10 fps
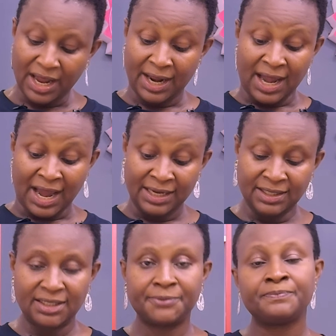
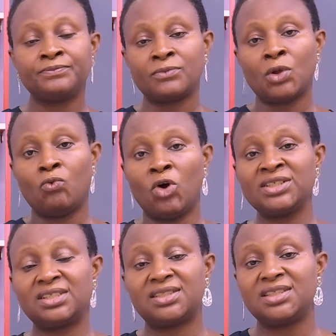And
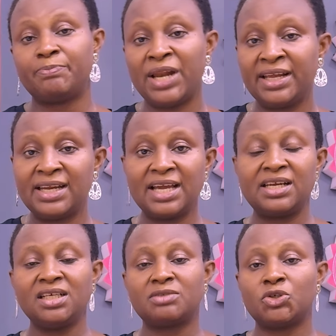once it is blended,
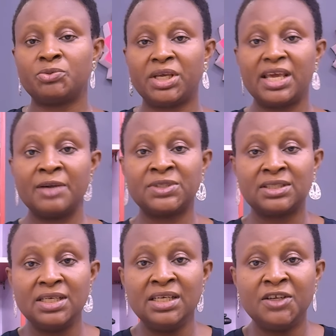it must be
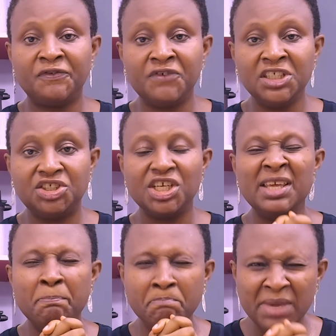kept in the fridge
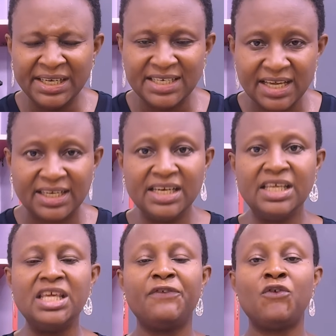immediately.
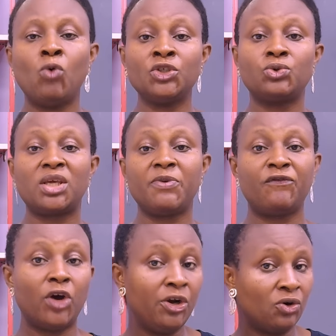If you want to keep it
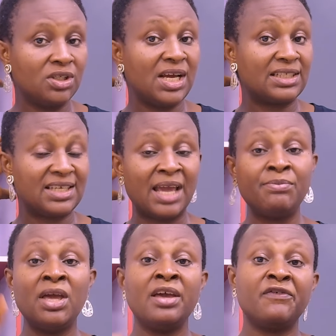for a longer time,
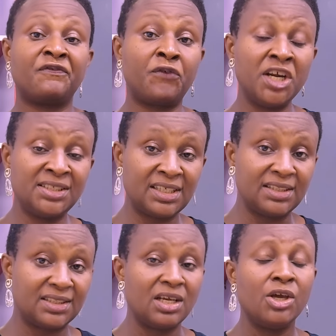freeze
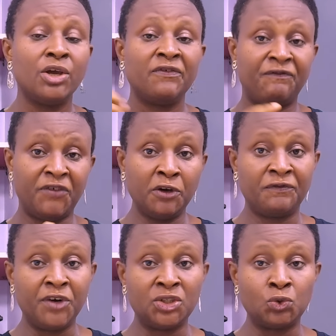it. Feel
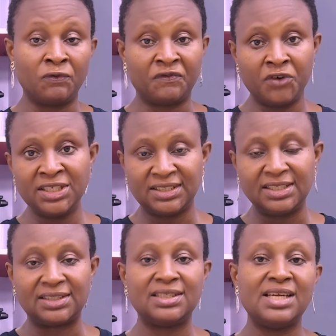free to freeze
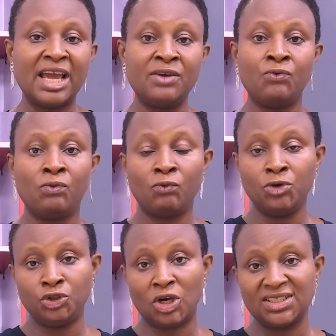it. Then
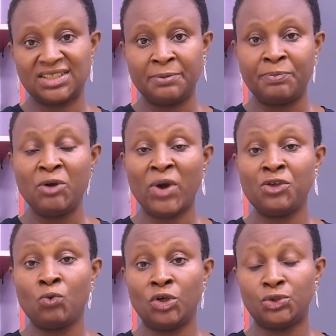just simply, when
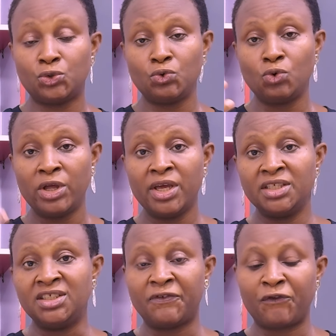you want to
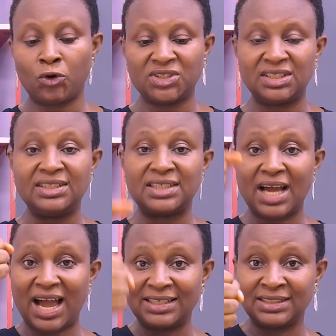defrost it,
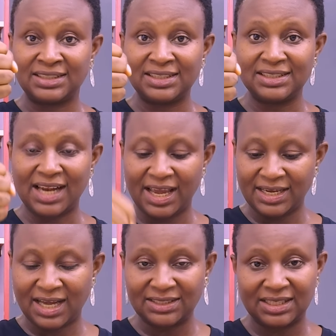as it is like
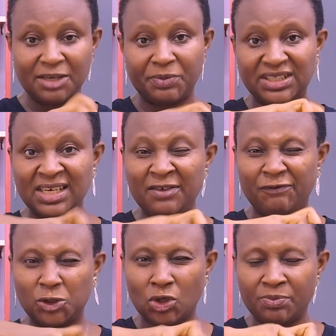that, keep it in
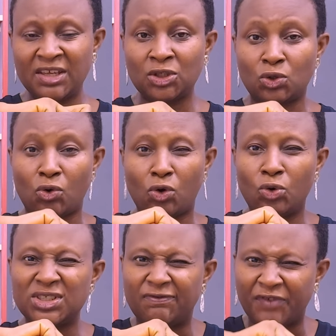something
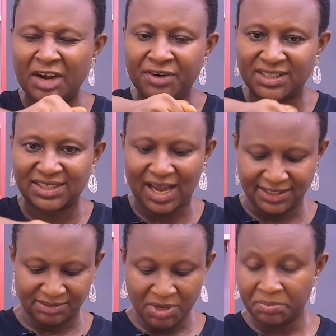closed very
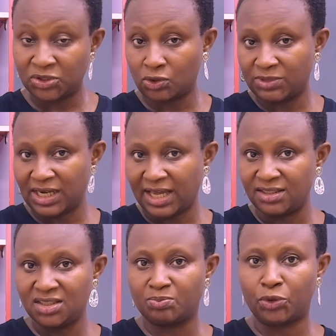tight, maybe something like
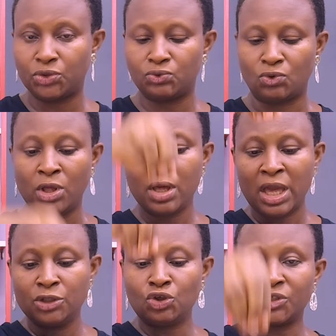this bottle.
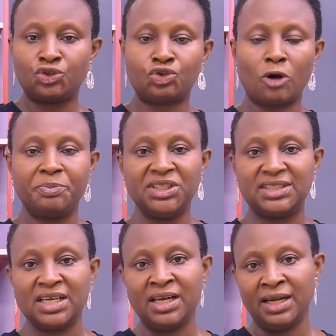Just drop
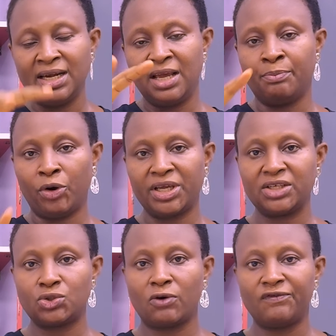it in a
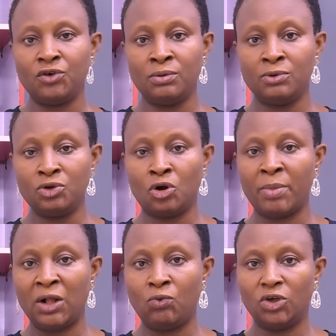bucket of
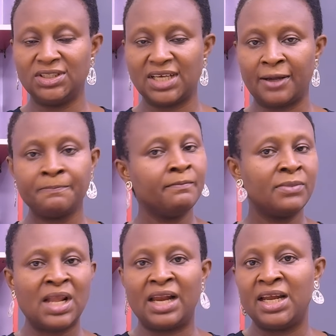normal water
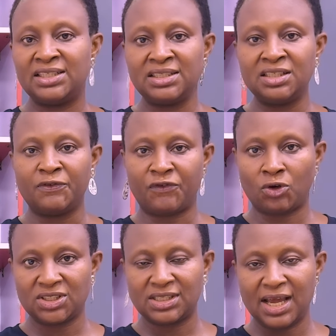and let it
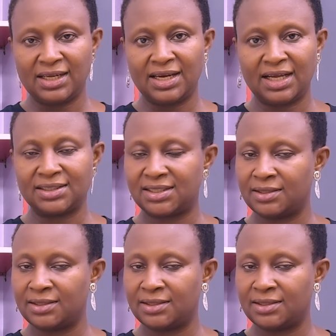defrost like that.